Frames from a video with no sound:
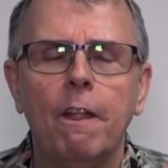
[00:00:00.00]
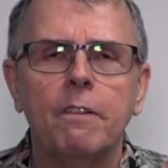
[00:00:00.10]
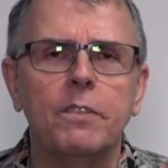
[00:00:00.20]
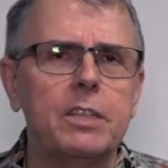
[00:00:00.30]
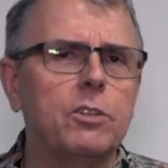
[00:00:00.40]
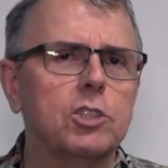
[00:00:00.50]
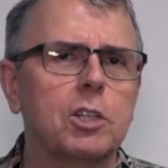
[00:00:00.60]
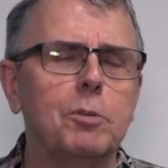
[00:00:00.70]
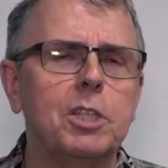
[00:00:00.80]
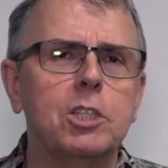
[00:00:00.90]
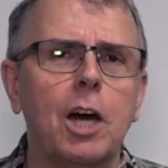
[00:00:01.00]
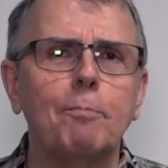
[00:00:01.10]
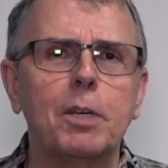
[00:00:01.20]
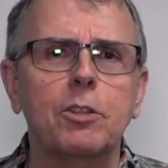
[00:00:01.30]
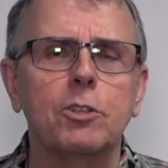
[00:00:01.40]
Then there's going to be the
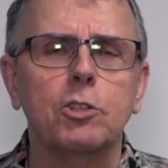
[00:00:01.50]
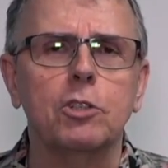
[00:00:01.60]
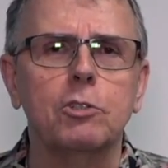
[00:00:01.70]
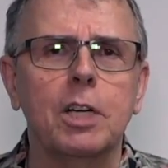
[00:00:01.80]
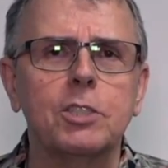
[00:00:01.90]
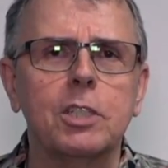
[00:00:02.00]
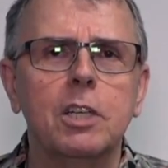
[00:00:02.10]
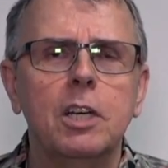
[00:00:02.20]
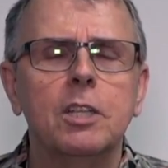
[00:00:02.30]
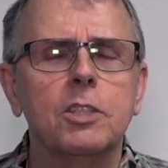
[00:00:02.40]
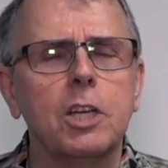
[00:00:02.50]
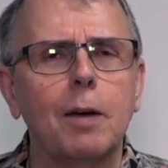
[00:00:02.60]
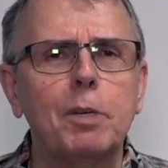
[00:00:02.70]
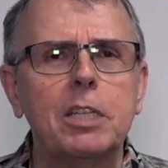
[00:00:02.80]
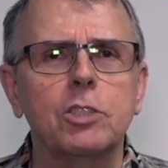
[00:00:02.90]
topic that you're addressing. The
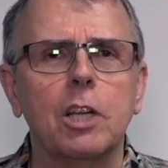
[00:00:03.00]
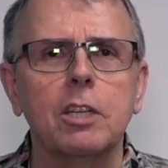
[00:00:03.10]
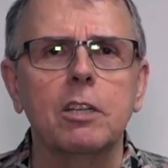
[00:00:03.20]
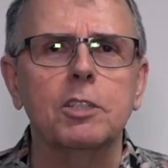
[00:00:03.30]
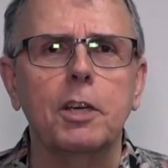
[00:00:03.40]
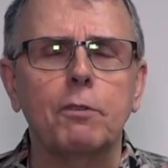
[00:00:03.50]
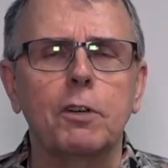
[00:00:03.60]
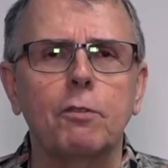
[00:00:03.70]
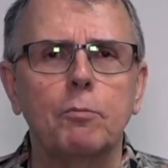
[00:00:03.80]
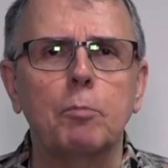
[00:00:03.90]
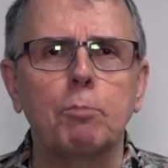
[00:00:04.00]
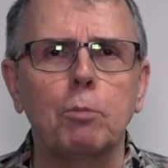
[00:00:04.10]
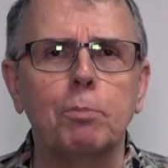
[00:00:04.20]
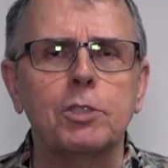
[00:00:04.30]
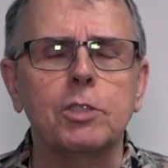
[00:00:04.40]
topic is a little different from the
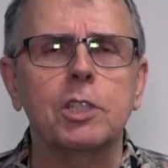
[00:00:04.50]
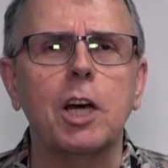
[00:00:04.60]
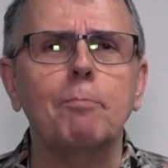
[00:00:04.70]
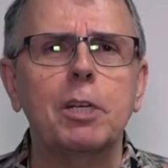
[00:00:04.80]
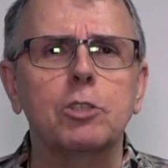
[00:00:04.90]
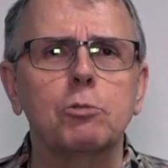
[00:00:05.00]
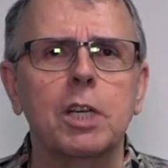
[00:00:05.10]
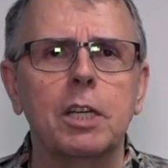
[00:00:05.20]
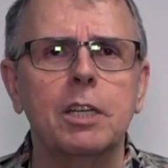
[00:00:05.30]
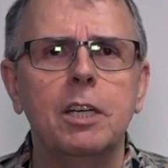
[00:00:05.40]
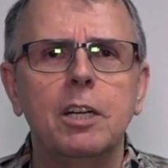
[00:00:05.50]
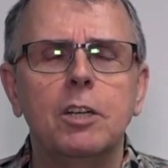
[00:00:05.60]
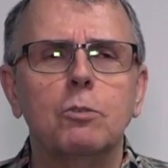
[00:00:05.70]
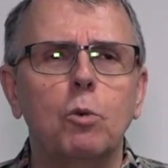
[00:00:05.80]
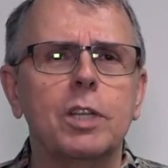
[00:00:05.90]
purpose. The topic is really
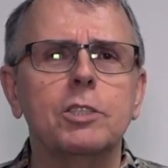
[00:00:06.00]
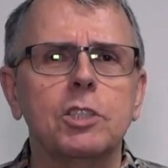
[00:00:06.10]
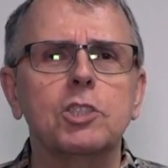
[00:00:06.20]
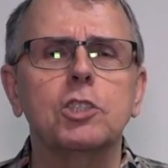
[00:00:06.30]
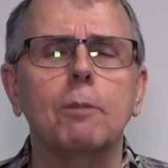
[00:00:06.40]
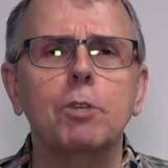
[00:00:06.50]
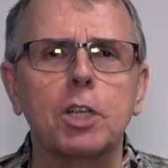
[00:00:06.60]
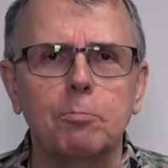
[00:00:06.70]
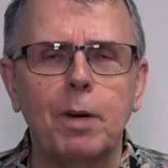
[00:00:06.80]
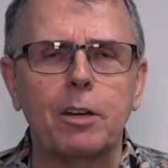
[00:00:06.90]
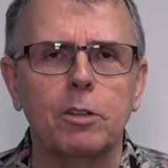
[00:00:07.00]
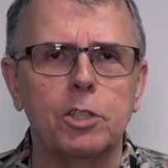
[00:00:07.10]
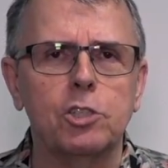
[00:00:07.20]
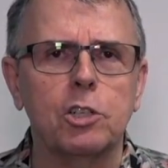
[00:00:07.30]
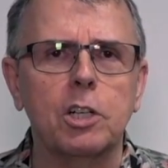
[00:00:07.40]
what is the subject matter
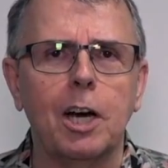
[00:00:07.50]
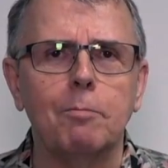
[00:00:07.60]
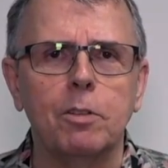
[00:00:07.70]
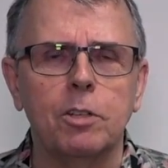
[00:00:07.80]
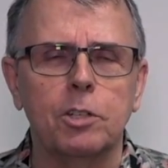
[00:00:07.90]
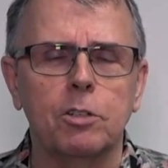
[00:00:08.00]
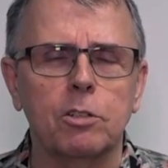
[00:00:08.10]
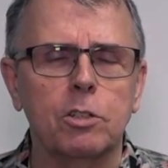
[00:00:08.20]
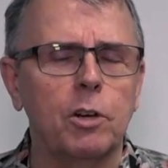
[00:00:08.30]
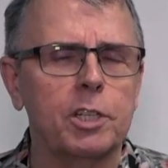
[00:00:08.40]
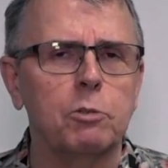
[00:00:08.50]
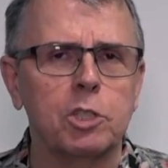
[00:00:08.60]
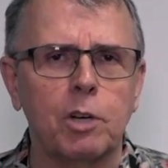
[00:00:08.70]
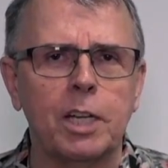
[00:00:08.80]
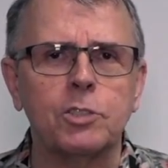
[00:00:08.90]
that you're going to
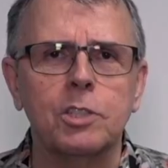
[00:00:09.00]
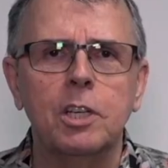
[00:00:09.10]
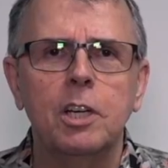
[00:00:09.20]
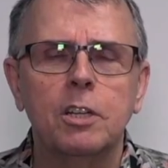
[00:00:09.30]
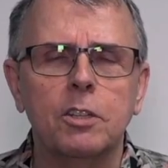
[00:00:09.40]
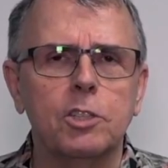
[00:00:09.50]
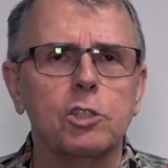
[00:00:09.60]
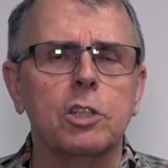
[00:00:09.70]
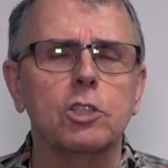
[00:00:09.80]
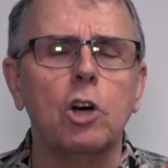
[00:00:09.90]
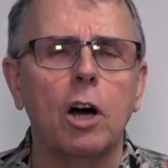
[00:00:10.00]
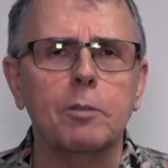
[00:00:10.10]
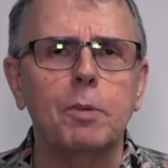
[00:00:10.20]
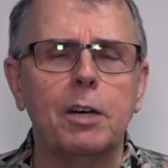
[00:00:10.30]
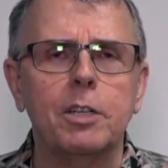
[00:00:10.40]
address, that you're going to talk
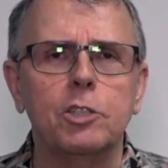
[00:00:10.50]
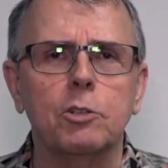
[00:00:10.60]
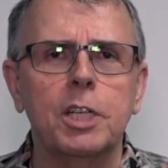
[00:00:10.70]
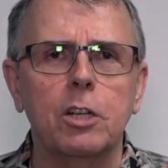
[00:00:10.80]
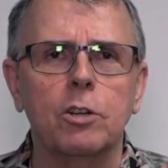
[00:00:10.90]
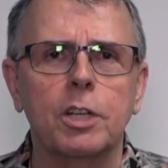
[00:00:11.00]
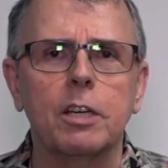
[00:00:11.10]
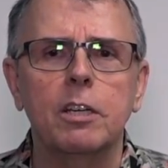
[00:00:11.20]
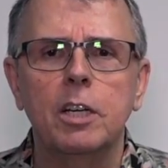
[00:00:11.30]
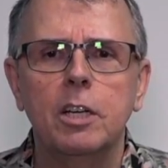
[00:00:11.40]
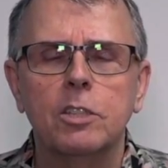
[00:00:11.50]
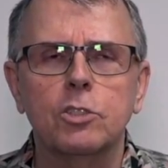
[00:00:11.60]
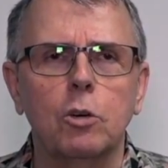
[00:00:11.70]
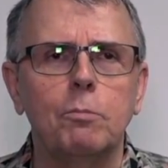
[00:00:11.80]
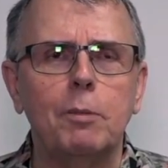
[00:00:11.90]
about in your e-learning.
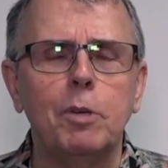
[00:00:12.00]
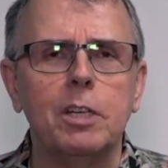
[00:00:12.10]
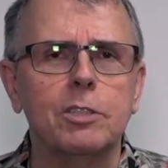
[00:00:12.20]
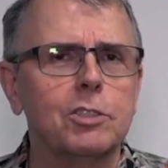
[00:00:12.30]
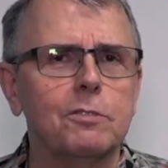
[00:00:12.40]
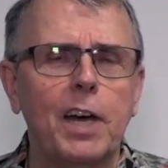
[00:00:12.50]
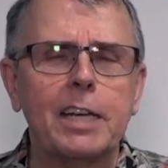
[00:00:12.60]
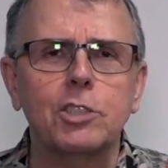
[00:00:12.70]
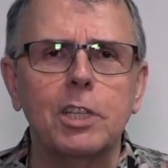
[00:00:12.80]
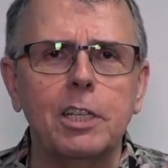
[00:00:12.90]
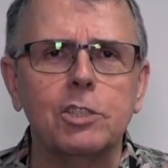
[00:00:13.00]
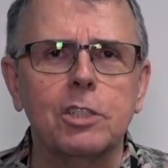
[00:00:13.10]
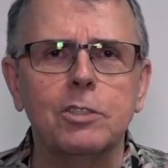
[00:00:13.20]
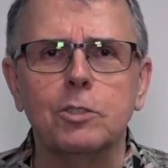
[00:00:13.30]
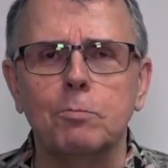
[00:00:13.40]
So maybe it's
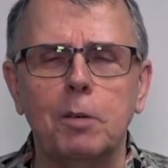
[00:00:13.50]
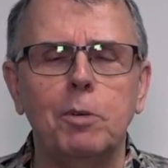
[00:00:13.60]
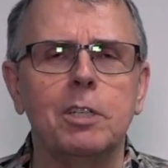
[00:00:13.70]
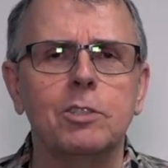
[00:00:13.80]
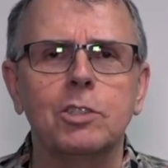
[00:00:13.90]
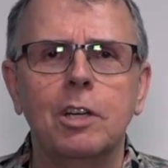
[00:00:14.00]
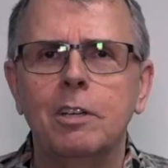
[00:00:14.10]
vaccinations, maybe it's